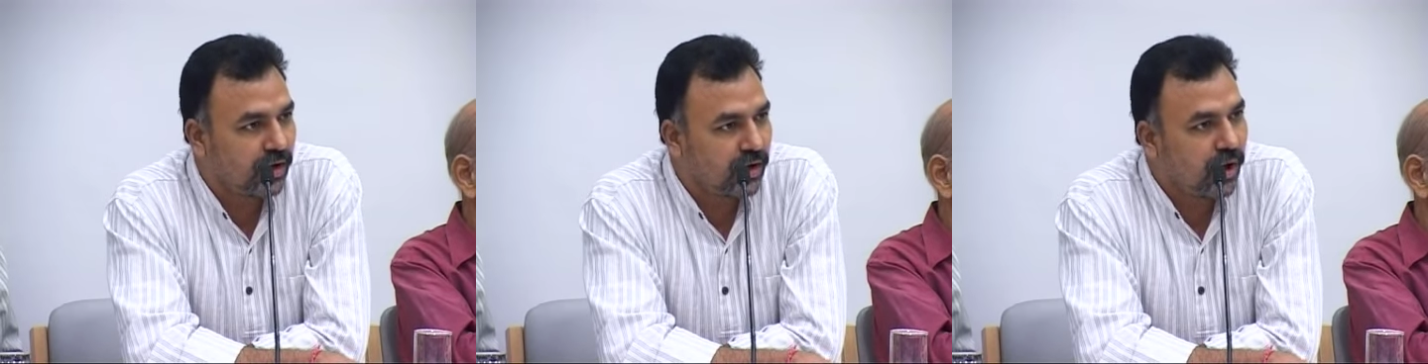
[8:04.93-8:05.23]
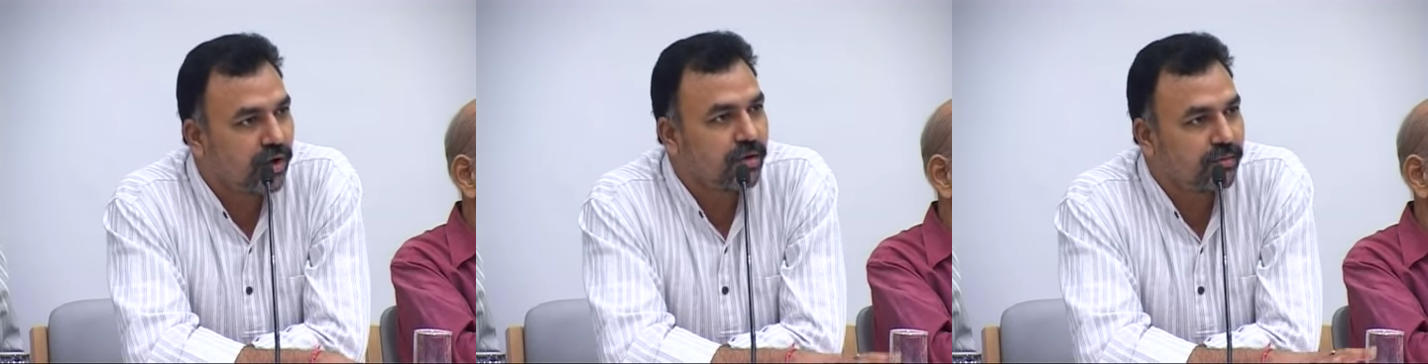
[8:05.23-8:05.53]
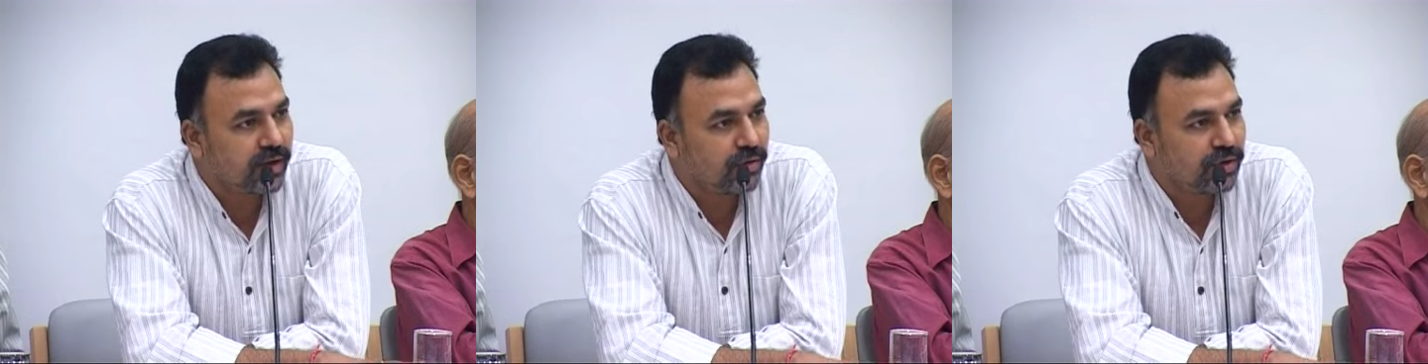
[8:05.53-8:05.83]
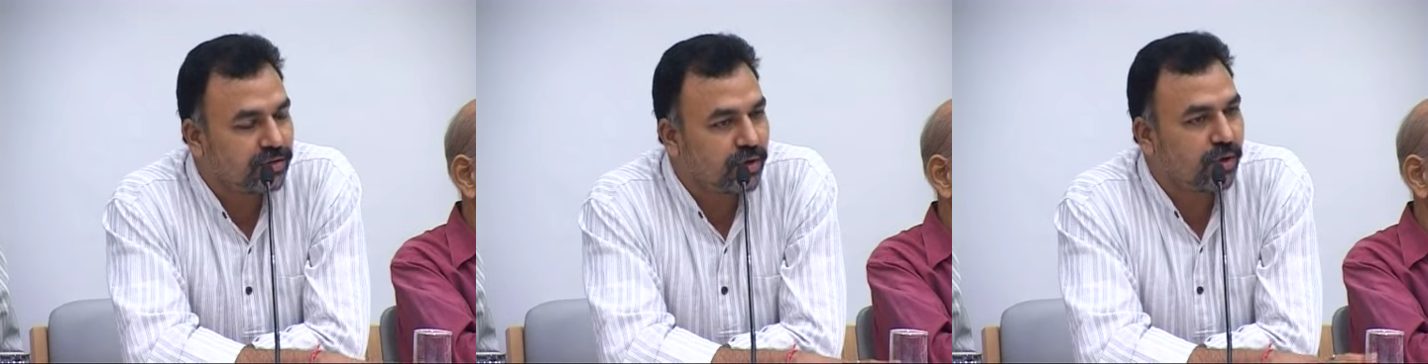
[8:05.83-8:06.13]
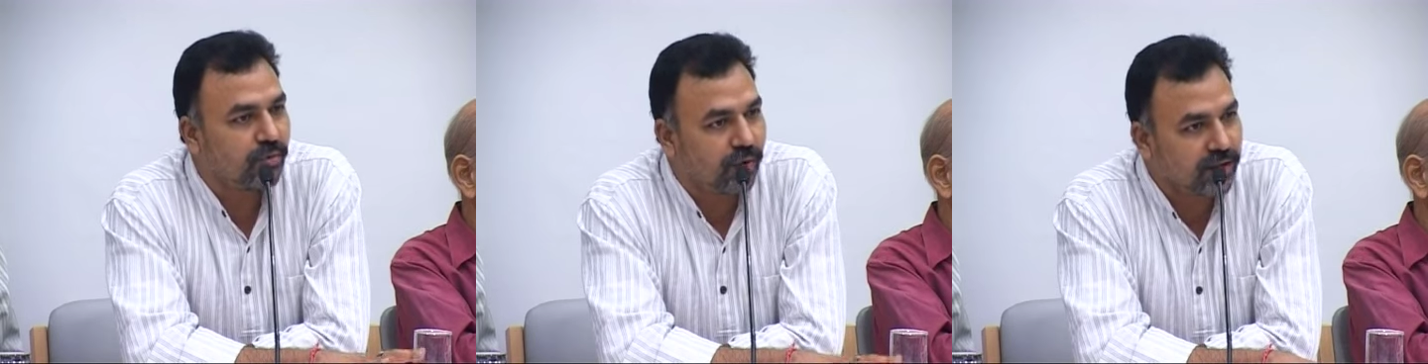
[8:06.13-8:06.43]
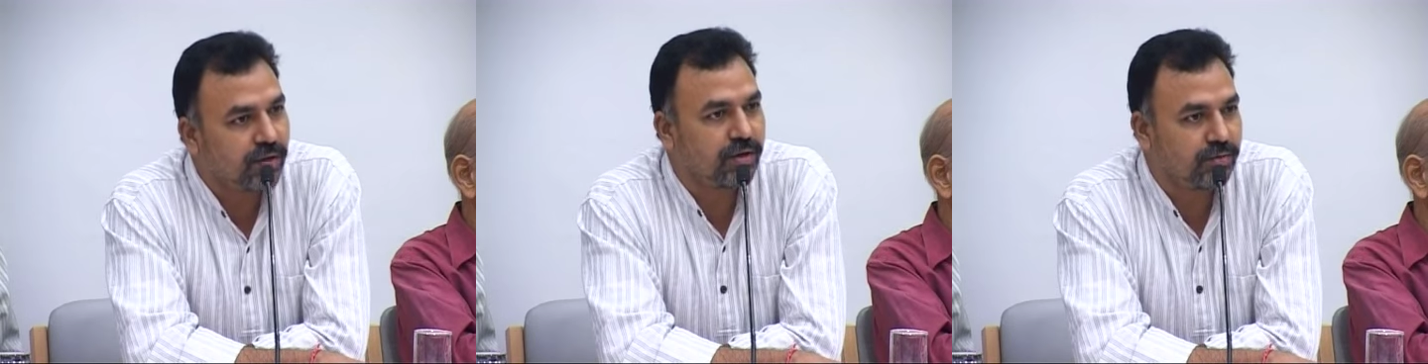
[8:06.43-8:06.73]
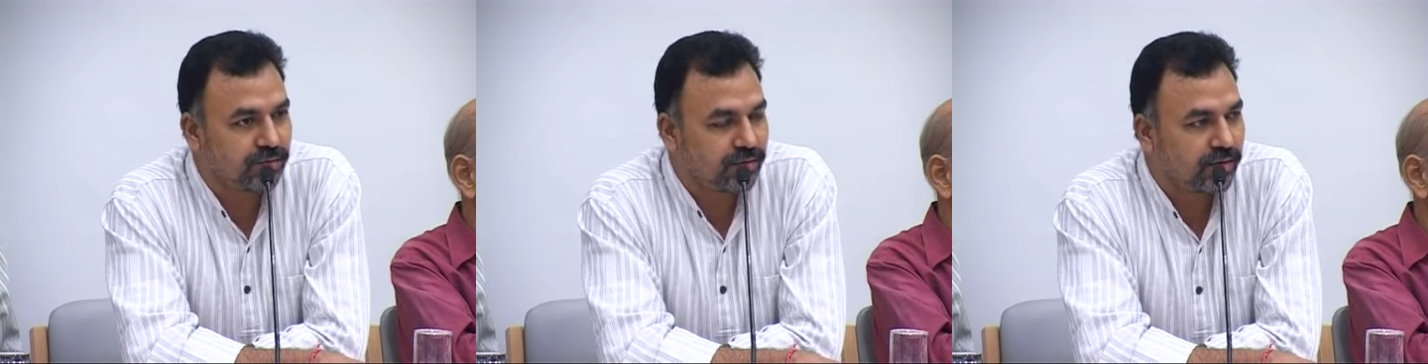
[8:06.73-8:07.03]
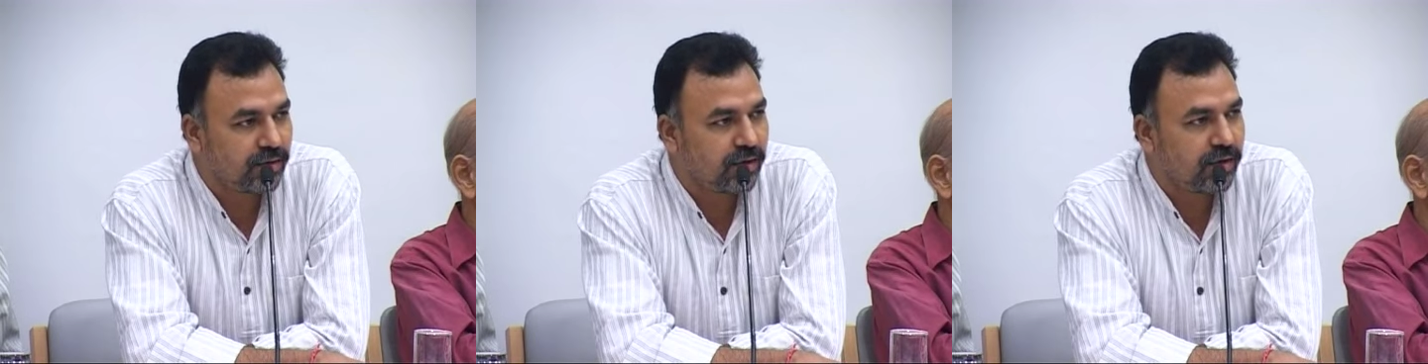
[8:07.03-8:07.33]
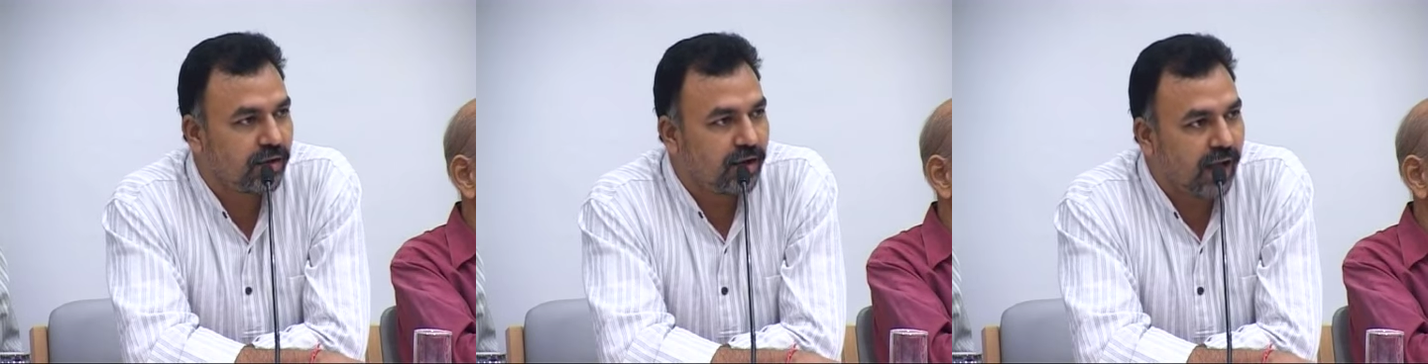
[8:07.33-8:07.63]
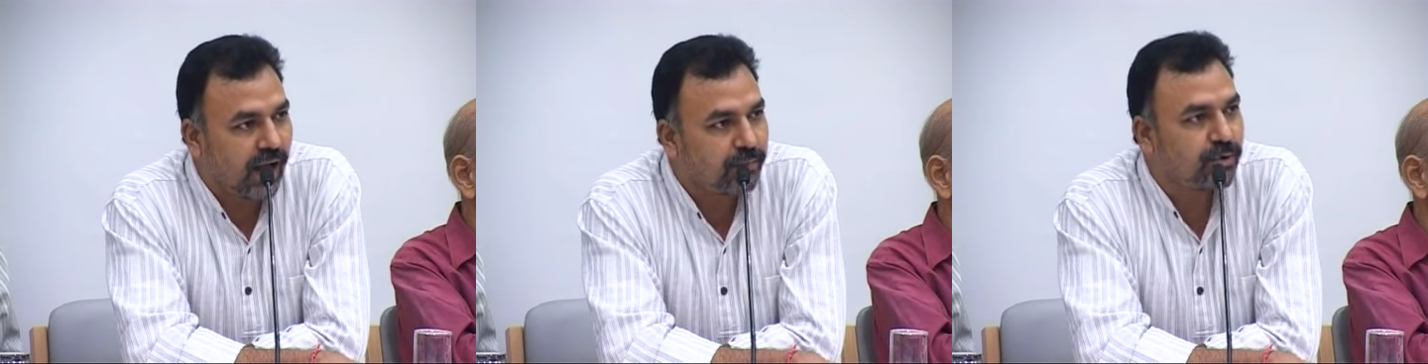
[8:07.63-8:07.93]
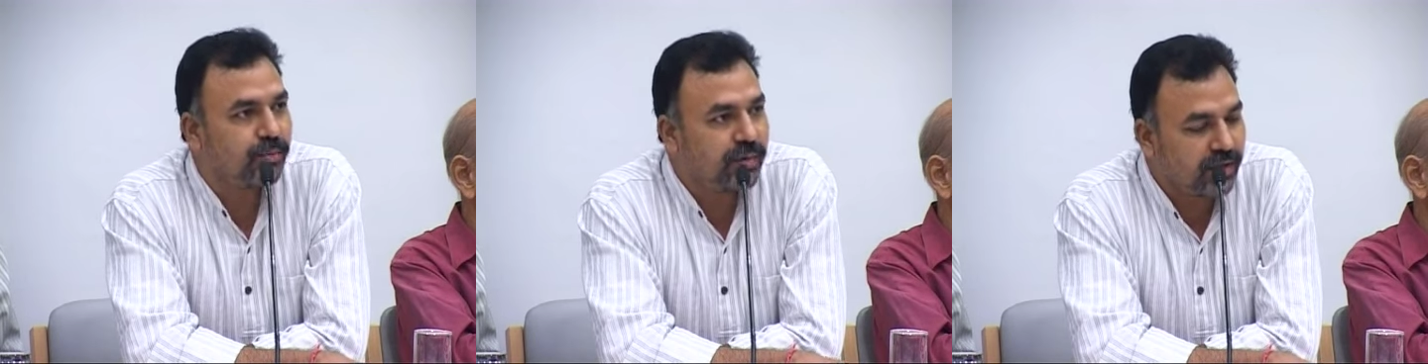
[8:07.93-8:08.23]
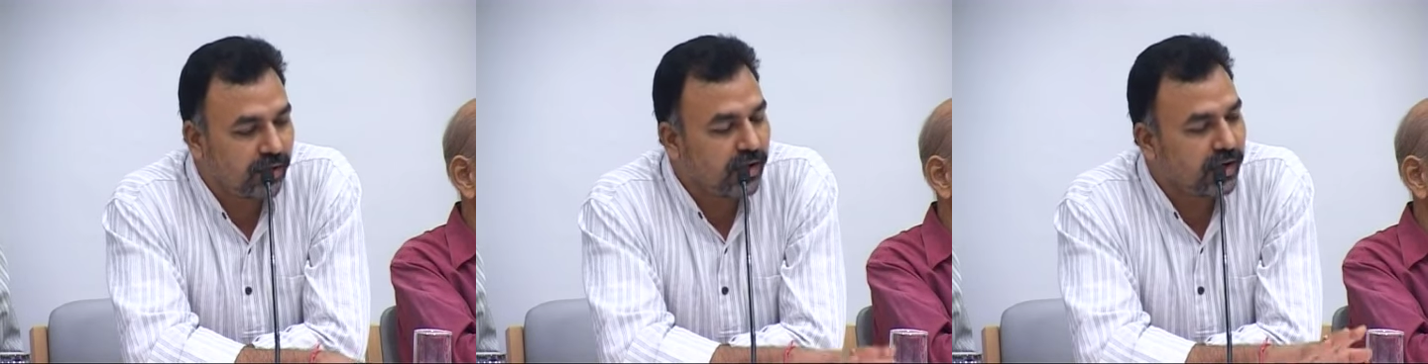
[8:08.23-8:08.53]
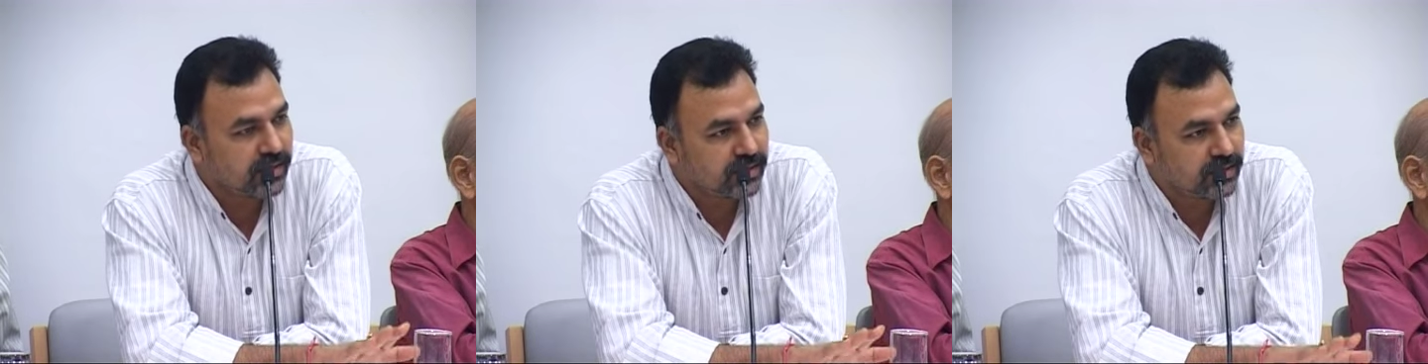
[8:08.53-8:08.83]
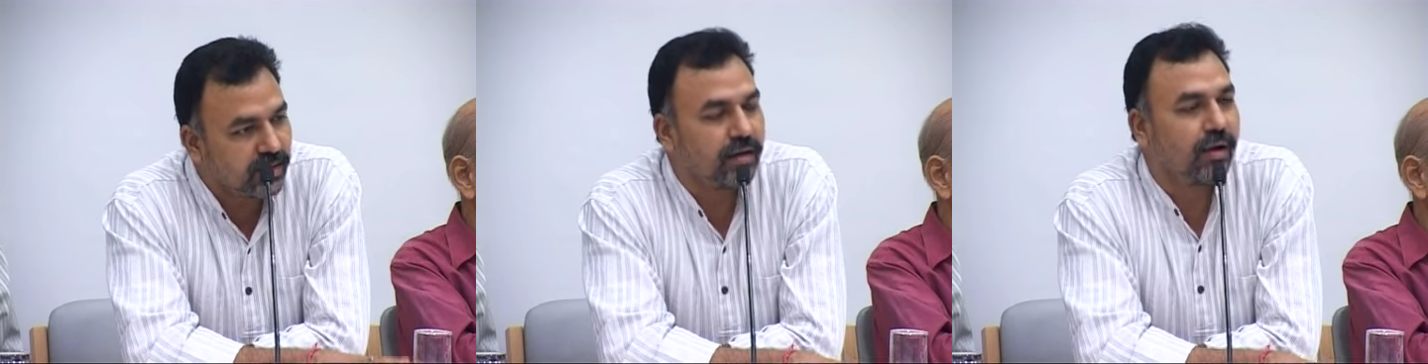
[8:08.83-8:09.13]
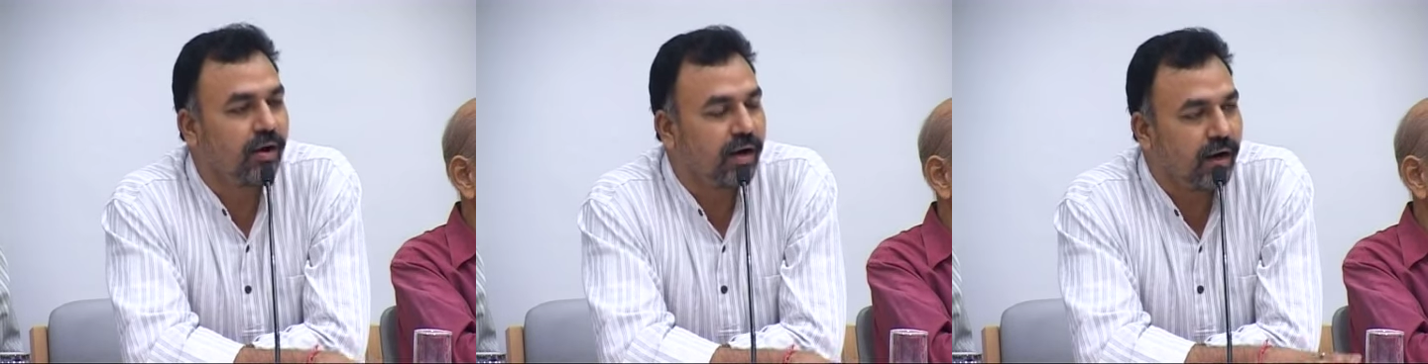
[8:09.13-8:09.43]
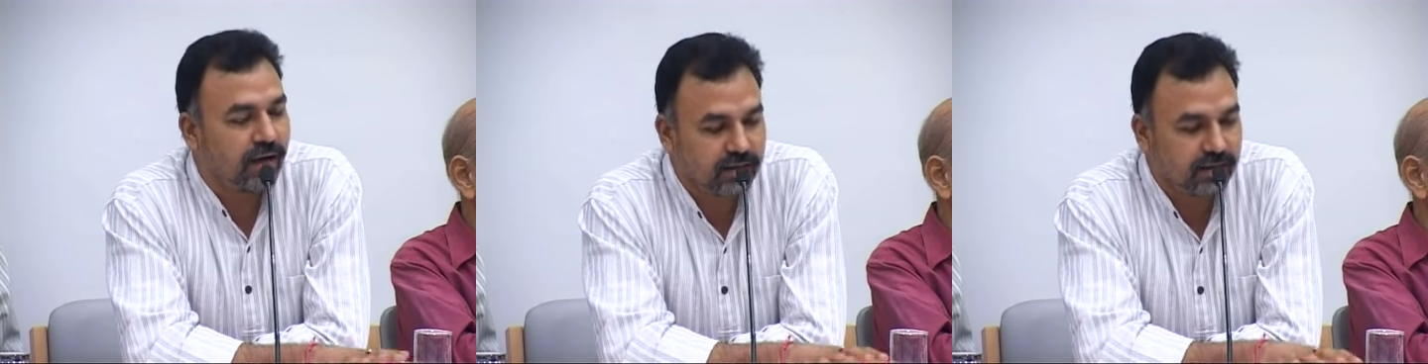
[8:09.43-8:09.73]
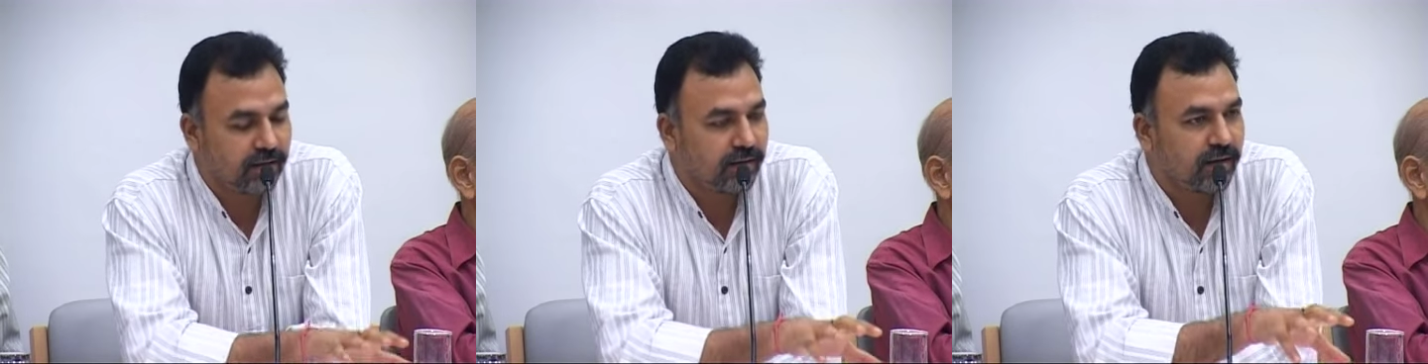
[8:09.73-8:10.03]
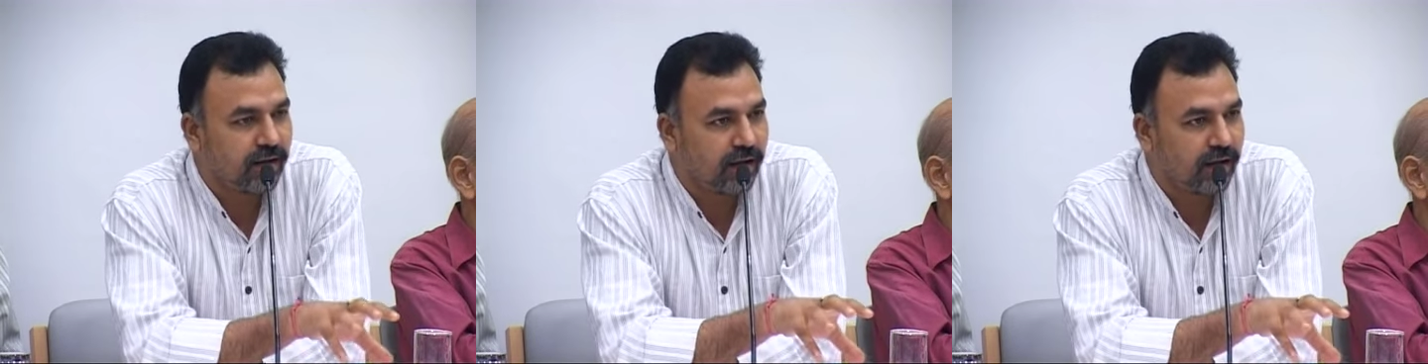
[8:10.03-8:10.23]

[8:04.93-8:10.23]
lot of regulation on water use have to be done at the